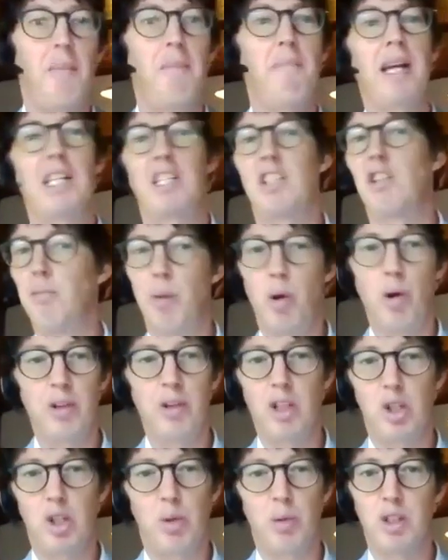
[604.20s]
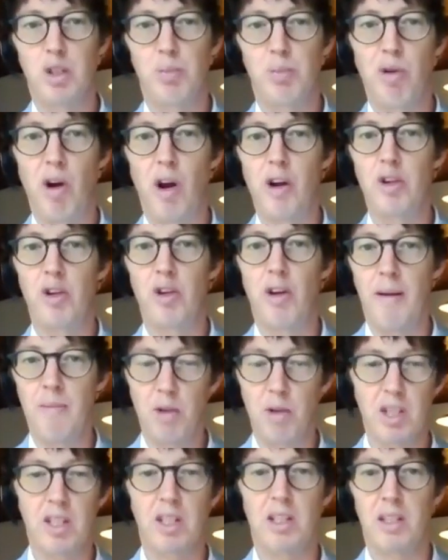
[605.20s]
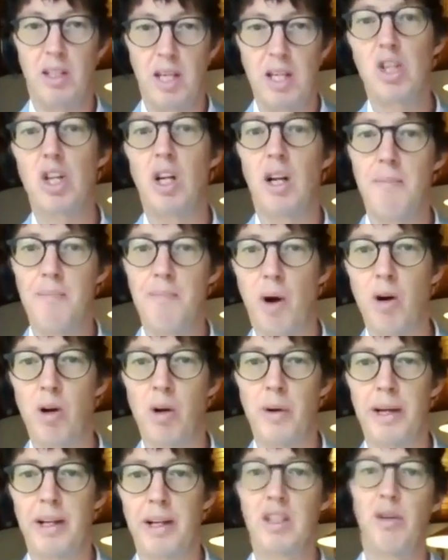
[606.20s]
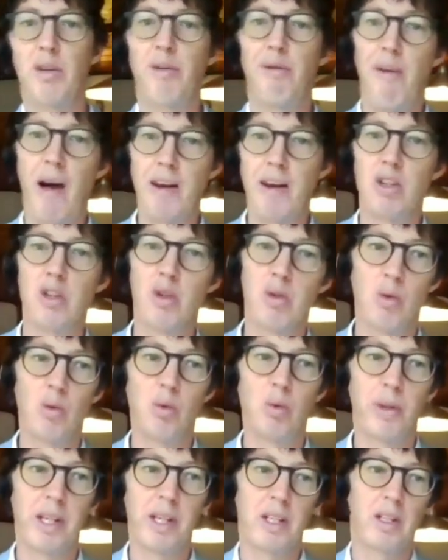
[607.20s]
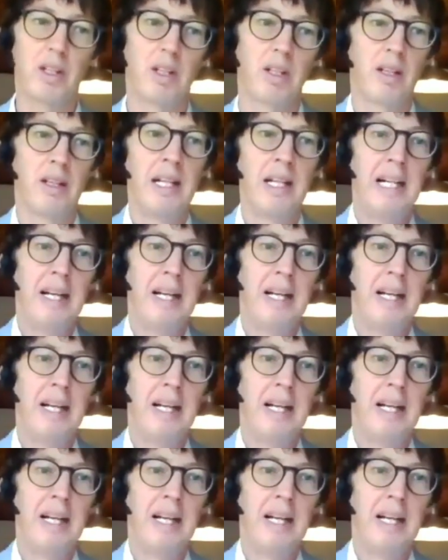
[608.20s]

a massive bond issuance program, which is essentially borrowing to fund all this.